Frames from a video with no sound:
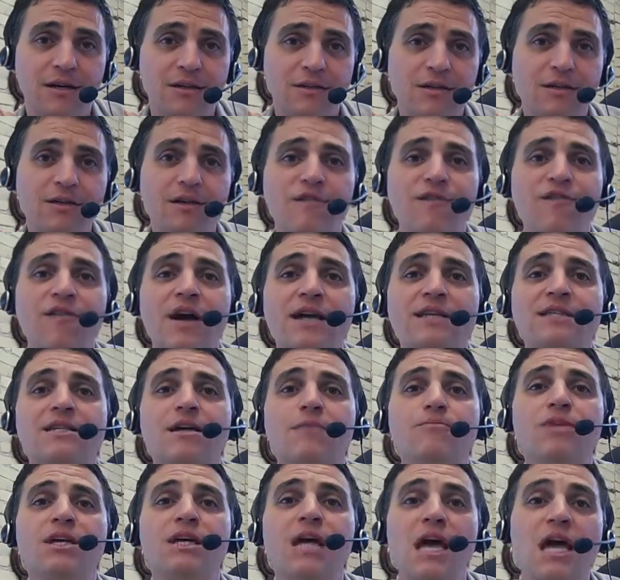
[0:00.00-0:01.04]
They're going to find
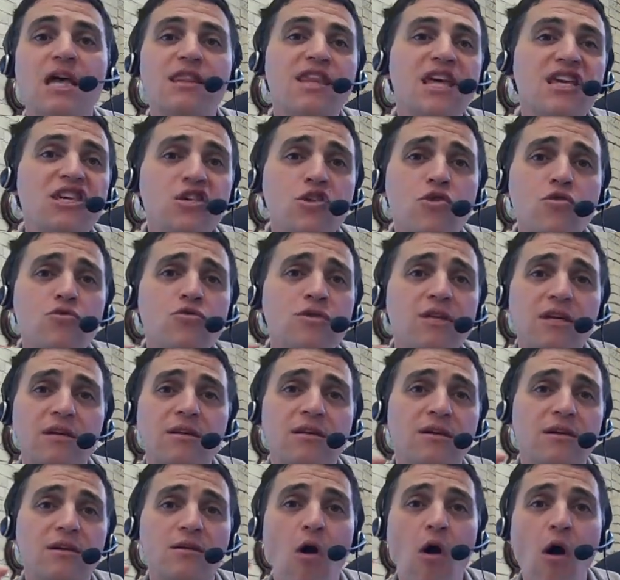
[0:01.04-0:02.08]
something that you
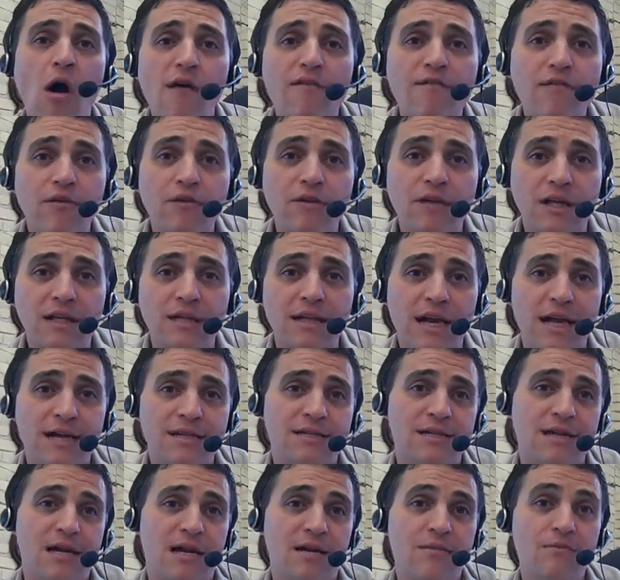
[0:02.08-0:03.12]
didn't offer the
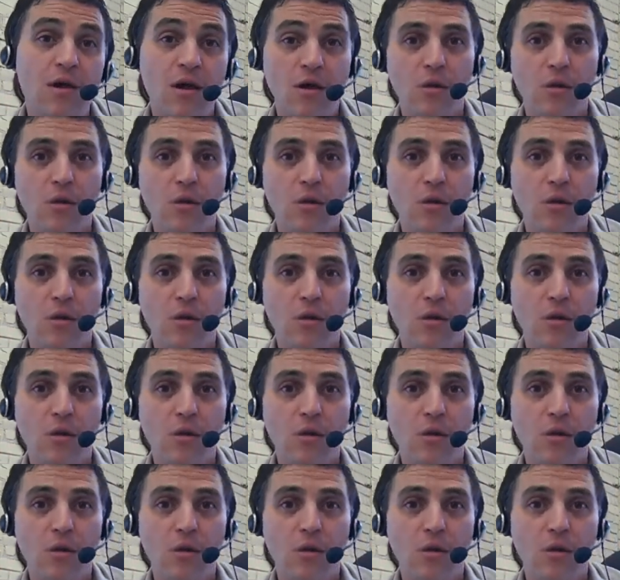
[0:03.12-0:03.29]
last time